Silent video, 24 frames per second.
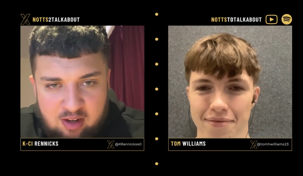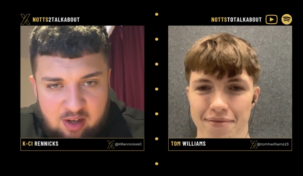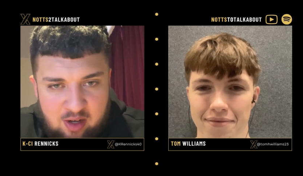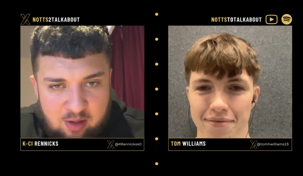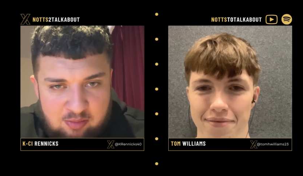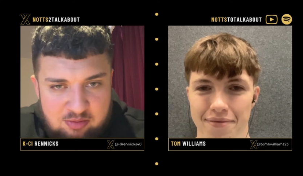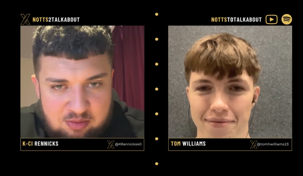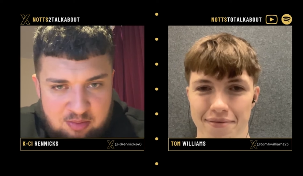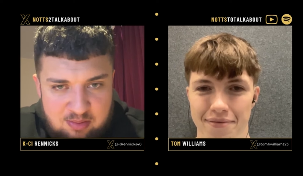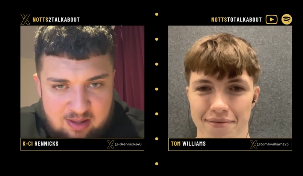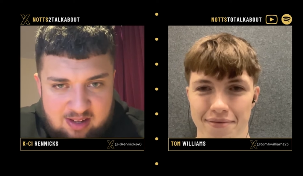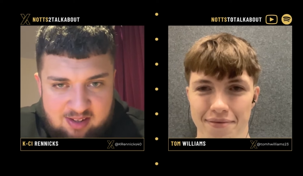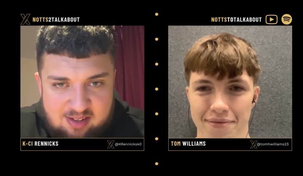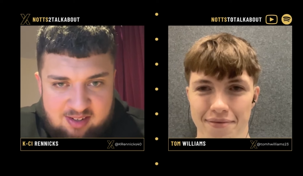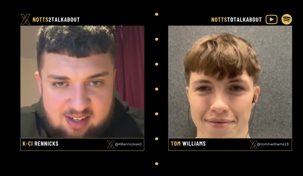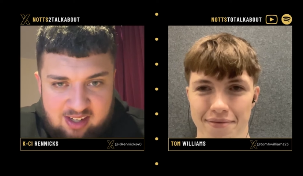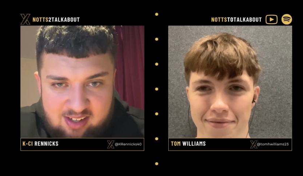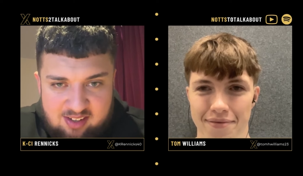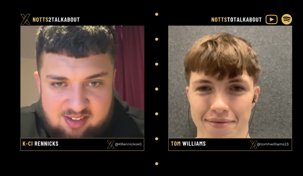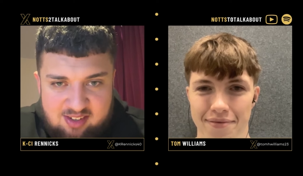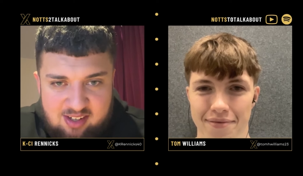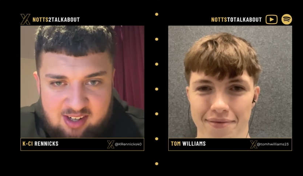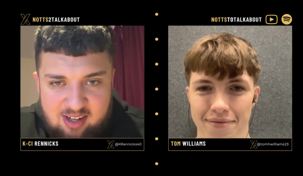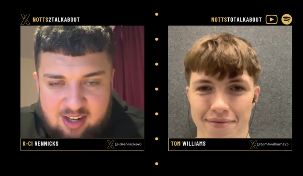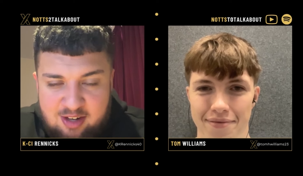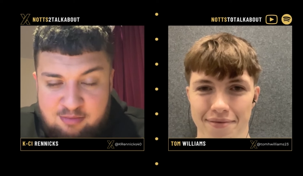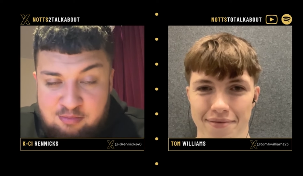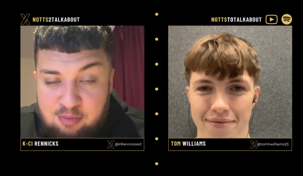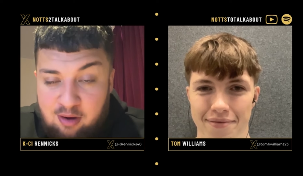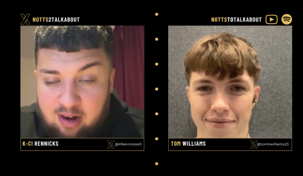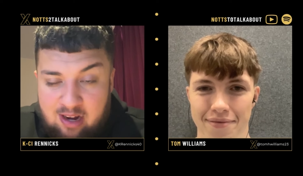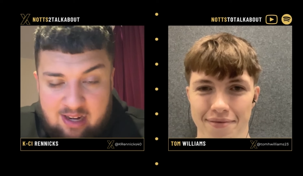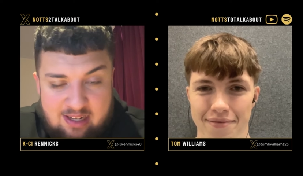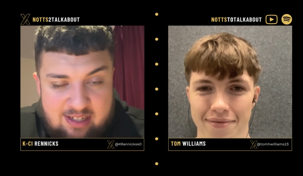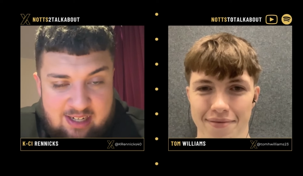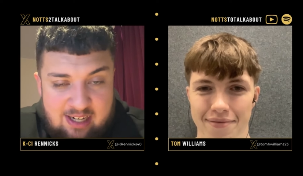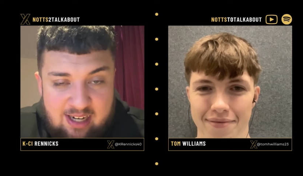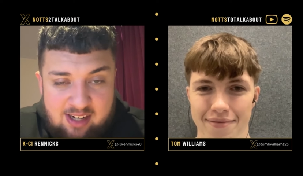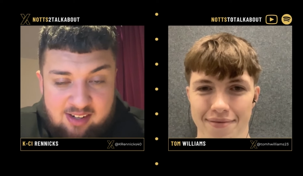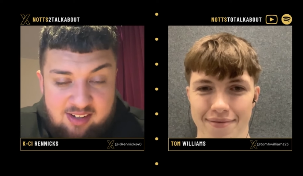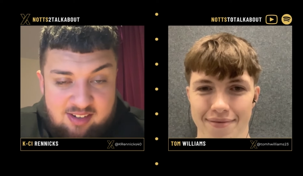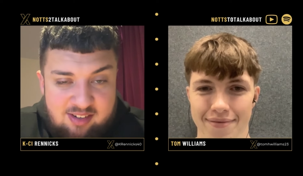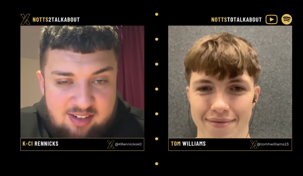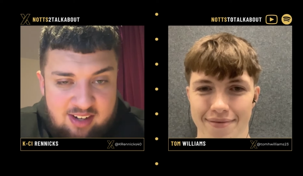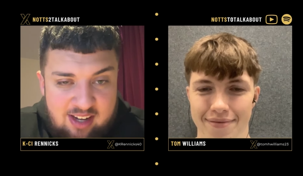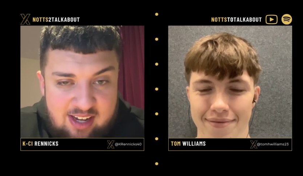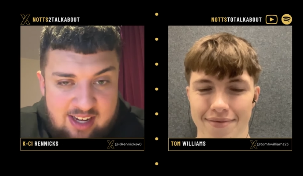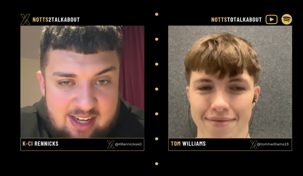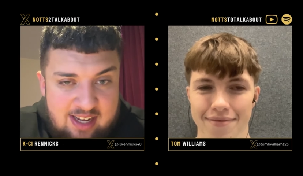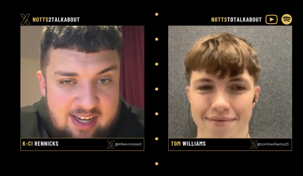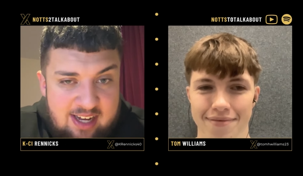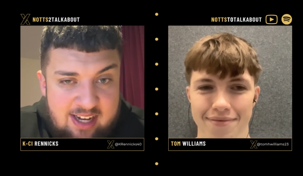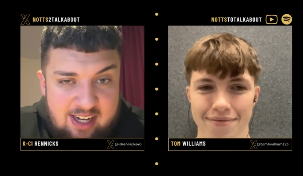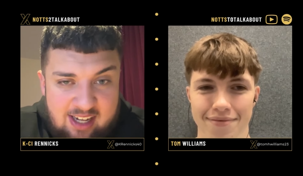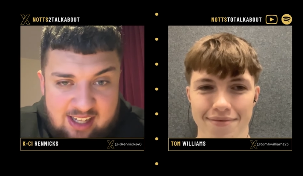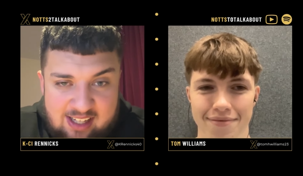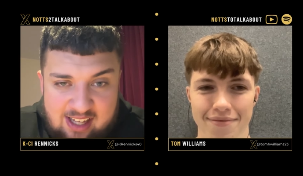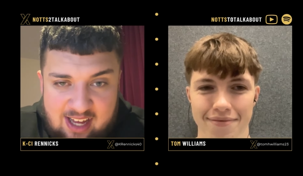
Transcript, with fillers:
Speaker 1: bit more on the optimistic side, but I can see it.